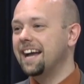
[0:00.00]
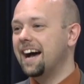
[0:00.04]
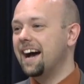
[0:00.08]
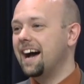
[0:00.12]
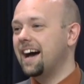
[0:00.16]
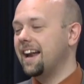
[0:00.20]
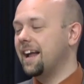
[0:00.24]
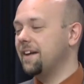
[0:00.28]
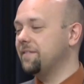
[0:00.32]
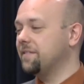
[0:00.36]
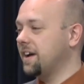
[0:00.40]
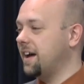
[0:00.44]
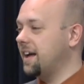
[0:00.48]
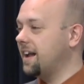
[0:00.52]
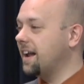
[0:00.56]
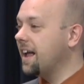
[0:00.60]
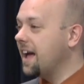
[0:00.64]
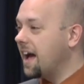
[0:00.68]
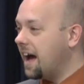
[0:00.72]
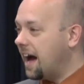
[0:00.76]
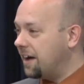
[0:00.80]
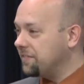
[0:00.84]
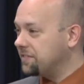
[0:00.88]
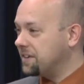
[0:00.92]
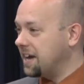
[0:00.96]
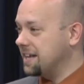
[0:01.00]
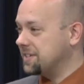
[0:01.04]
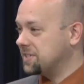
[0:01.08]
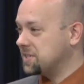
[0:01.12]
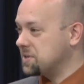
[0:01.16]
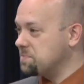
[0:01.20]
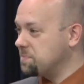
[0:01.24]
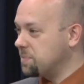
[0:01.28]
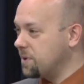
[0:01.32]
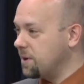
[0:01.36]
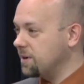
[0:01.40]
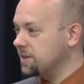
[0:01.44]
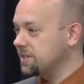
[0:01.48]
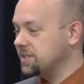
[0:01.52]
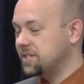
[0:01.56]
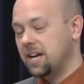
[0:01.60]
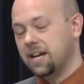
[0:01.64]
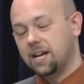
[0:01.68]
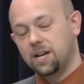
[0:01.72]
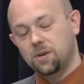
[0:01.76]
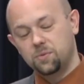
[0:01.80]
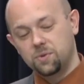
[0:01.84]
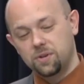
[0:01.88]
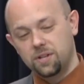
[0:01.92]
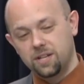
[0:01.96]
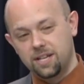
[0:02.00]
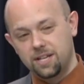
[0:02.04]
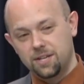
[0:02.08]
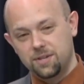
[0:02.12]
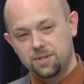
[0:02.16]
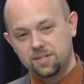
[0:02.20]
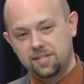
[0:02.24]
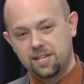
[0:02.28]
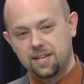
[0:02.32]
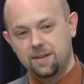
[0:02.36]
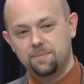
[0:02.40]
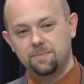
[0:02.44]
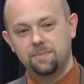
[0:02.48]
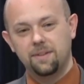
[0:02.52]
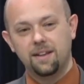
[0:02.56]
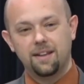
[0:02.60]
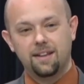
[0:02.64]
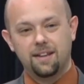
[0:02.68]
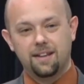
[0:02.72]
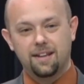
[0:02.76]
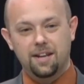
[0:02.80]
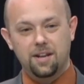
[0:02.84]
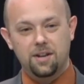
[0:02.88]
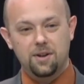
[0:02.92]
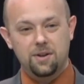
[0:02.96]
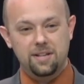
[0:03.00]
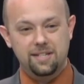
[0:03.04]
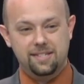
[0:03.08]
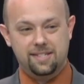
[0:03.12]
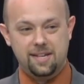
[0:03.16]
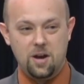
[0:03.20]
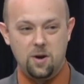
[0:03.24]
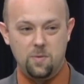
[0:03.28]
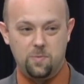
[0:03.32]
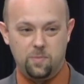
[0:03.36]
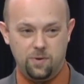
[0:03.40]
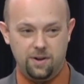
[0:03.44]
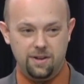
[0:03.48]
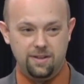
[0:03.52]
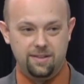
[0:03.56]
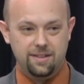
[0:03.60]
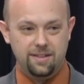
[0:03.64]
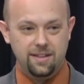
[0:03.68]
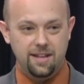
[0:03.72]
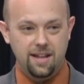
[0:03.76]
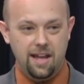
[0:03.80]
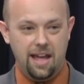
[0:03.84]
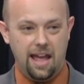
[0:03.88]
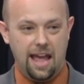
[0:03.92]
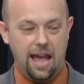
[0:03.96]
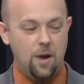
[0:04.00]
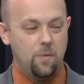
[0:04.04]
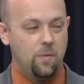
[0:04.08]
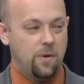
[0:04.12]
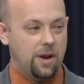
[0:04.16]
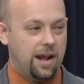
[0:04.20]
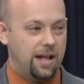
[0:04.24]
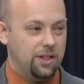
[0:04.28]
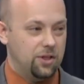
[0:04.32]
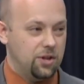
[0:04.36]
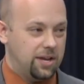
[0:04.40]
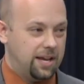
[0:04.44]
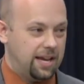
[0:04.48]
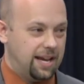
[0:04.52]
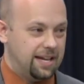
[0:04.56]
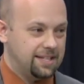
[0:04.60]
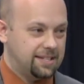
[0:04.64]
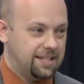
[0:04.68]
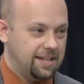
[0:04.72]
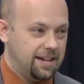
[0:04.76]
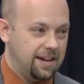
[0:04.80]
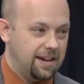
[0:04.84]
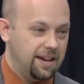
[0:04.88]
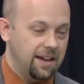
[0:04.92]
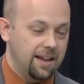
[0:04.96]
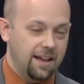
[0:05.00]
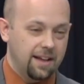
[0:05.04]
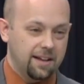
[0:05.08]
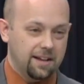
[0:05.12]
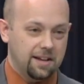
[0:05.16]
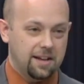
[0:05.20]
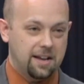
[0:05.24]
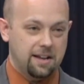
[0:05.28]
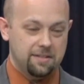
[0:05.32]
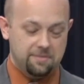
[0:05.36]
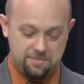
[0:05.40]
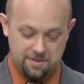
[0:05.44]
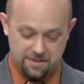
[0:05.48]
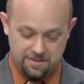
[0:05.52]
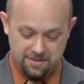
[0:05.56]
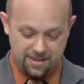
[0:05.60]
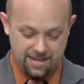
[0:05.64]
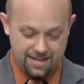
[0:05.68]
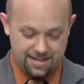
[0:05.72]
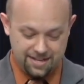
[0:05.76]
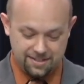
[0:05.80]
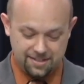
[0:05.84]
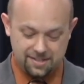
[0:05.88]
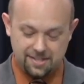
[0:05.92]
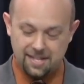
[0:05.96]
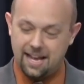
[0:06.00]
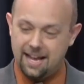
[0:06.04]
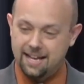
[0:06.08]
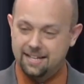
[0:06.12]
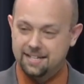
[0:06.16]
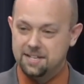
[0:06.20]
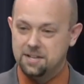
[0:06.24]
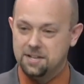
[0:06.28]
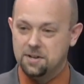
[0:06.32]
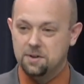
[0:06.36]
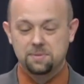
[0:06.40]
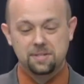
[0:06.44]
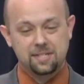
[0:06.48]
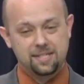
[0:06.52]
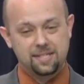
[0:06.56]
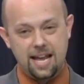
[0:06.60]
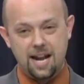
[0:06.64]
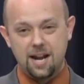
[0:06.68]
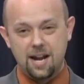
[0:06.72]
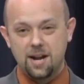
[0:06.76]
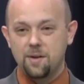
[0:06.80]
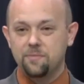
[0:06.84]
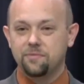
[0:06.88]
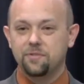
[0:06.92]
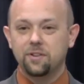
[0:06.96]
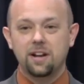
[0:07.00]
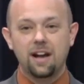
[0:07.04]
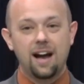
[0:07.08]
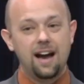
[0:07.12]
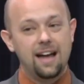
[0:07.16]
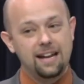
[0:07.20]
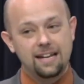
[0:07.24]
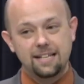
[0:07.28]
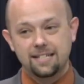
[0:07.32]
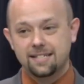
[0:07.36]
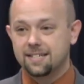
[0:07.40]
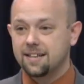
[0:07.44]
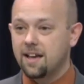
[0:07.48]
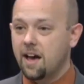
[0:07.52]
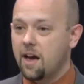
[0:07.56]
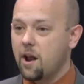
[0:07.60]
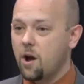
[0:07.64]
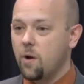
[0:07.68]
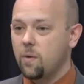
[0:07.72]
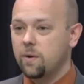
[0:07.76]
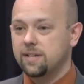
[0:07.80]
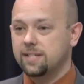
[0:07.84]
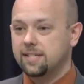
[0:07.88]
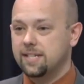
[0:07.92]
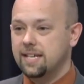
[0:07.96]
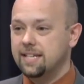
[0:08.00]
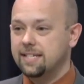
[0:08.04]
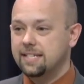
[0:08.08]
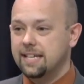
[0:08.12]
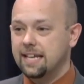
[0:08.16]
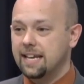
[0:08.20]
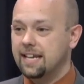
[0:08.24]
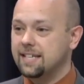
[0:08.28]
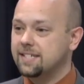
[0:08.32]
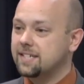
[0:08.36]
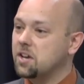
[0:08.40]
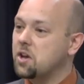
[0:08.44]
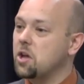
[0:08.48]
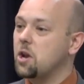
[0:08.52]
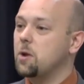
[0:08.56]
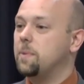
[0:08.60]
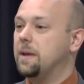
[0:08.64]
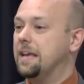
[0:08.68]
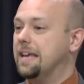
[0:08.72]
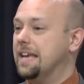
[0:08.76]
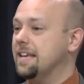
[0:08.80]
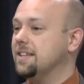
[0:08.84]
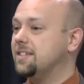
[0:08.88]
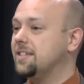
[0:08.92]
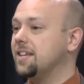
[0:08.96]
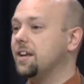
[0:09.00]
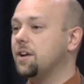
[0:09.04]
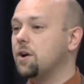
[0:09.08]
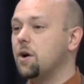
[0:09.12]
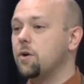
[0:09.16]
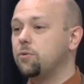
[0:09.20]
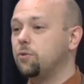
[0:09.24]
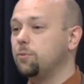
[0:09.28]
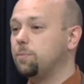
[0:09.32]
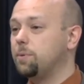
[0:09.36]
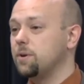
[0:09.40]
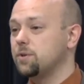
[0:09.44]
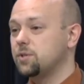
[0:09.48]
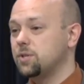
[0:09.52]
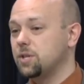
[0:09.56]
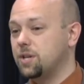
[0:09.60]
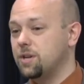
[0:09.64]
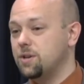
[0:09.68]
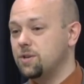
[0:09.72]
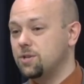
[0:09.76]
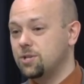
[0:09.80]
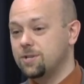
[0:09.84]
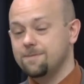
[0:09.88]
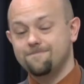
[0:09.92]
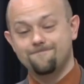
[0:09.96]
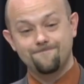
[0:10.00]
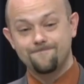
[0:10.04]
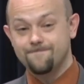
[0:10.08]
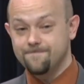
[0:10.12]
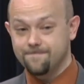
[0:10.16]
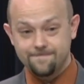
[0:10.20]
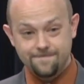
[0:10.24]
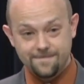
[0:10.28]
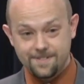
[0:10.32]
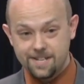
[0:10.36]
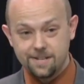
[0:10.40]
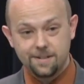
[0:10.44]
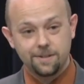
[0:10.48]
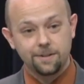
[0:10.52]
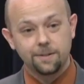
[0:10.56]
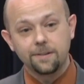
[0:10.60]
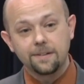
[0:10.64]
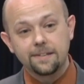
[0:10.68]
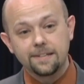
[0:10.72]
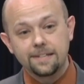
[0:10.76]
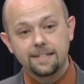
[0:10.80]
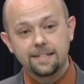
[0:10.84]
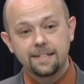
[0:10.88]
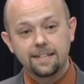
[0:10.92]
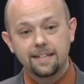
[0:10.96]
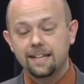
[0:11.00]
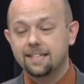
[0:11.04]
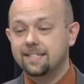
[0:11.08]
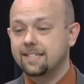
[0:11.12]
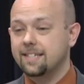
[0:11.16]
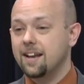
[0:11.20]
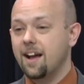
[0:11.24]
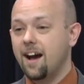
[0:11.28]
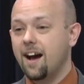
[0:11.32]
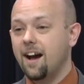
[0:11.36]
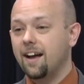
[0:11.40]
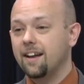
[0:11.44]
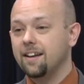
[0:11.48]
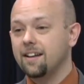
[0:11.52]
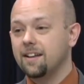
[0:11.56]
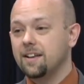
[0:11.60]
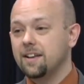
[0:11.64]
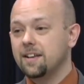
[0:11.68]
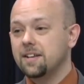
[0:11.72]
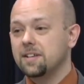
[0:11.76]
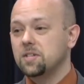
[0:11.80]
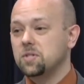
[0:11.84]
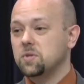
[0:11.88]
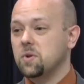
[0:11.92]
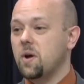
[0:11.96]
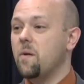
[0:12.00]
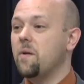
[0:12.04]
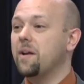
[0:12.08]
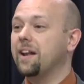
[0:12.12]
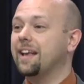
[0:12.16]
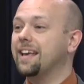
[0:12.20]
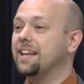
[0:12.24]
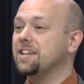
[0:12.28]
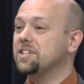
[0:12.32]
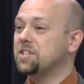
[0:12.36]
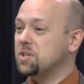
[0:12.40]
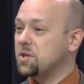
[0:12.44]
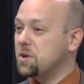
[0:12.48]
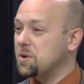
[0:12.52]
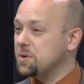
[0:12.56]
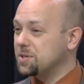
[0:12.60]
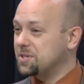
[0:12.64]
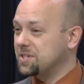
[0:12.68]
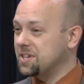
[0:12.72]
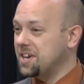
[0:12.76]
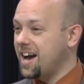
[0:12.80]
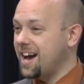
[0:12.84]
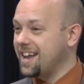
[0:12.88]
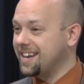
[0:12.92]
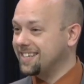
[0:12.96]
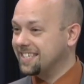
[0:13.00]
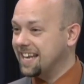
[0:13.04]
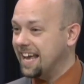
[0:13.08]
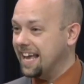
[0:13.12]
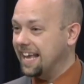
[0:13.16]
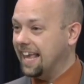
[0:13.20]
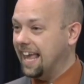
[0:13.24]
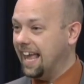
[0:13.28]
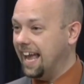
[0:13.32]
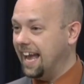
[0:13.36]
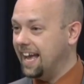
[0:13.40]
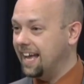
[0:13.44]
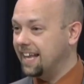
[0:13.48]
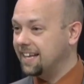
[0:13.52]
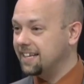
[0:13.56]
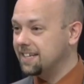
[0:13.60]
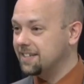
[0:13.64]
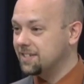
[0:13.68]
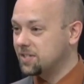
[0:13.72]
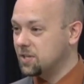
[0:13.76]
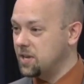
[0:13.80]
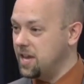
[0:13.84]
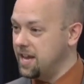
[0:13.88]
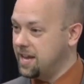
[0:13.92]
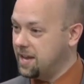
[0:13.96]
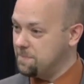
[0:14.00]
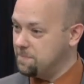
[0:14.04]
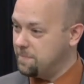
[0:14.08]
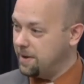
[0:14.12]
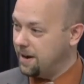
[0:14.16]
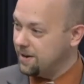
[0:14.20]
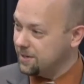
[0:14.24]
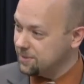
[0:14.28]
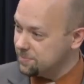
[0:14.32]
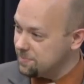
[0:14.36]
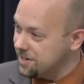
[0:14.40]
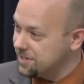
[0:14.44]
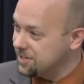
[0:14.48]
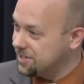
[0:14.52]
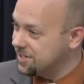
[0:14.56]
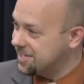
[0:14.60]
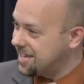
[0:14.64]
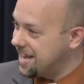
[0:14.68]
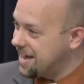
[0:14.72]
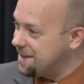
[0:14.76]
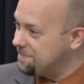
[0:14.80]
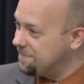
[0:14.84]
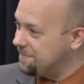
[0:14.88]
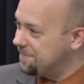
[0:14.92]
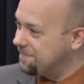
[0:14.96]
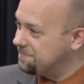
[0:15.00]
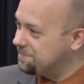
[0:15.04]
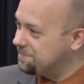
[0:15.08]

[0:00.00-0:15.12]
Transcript: God. I've got, I've got some burdens I could really use Him, you know, His help with. And when I look at uh, the things that, you know, standing up for God, it's not always easy. Is it going to be easy to go through persecution? No, it's not. So I want to get as close to God as I can so He can bear as much as that,